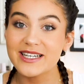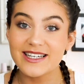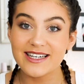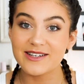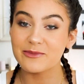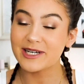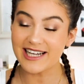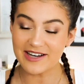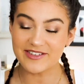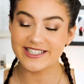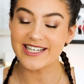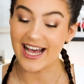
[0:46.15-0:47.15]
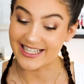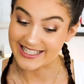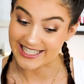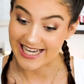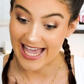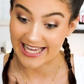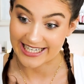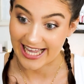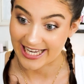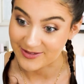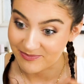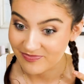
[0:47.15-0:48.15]
We're gonna have a chat today,
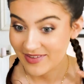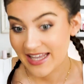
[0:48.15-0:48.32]
okay?